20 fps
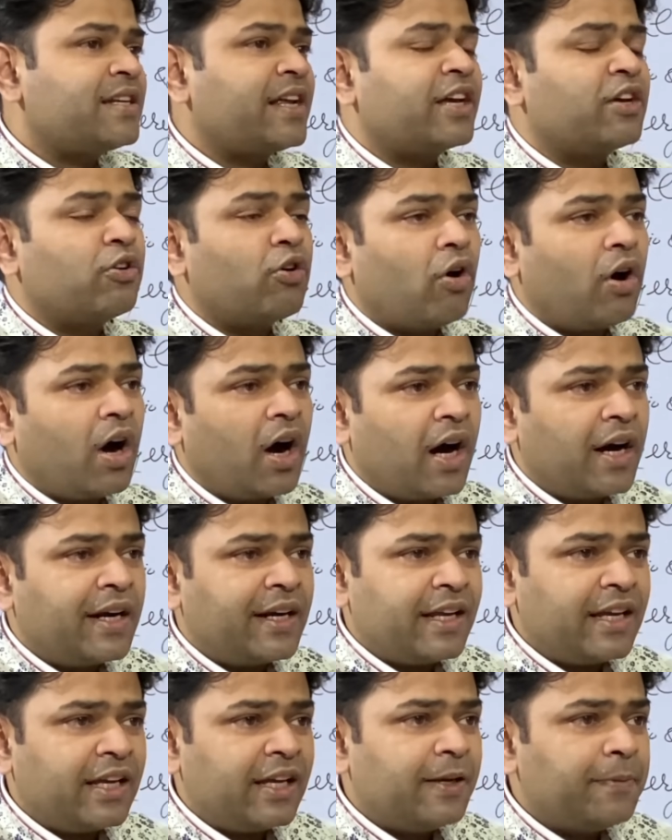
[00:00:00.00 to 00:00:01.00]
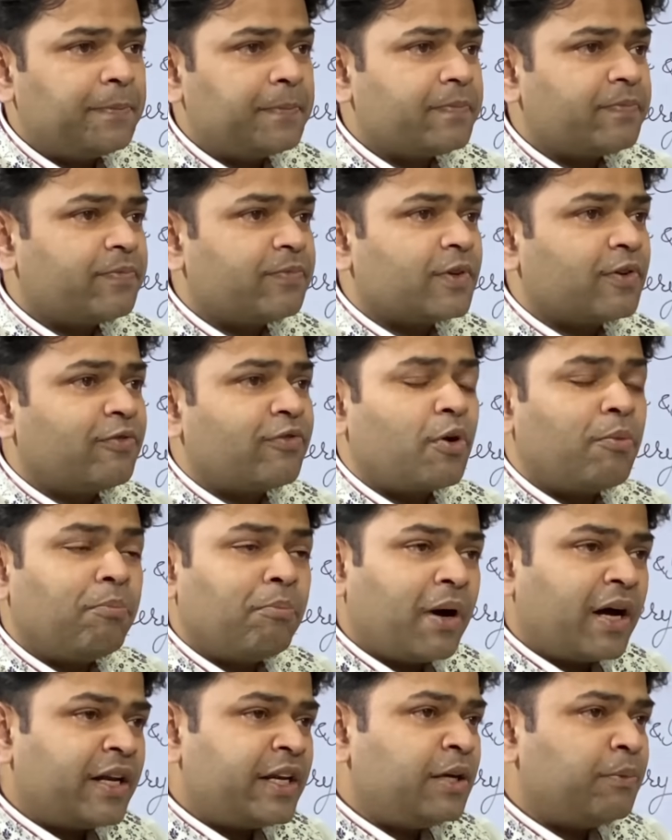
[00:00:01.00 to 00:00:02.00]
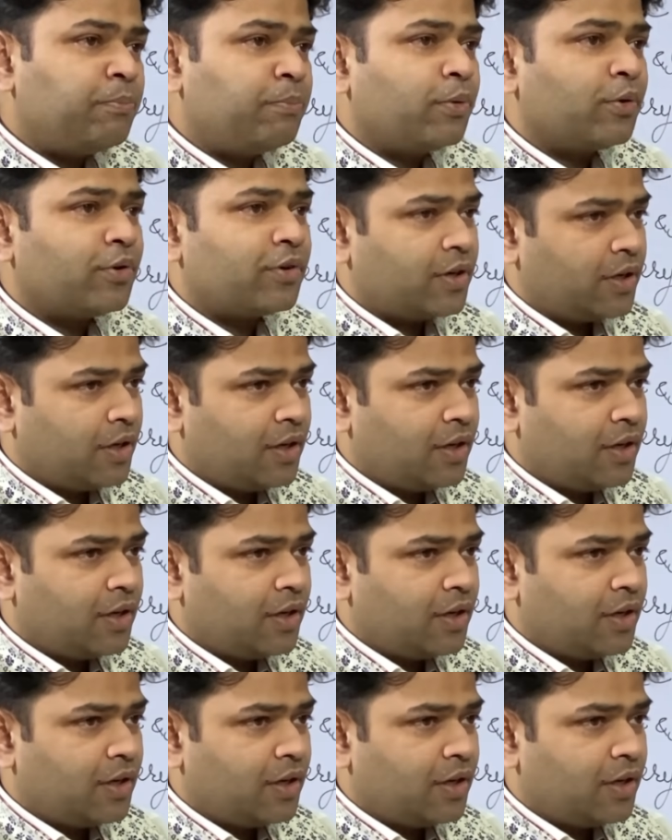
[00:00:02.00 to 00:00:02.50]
like Guwahati, from Manipur,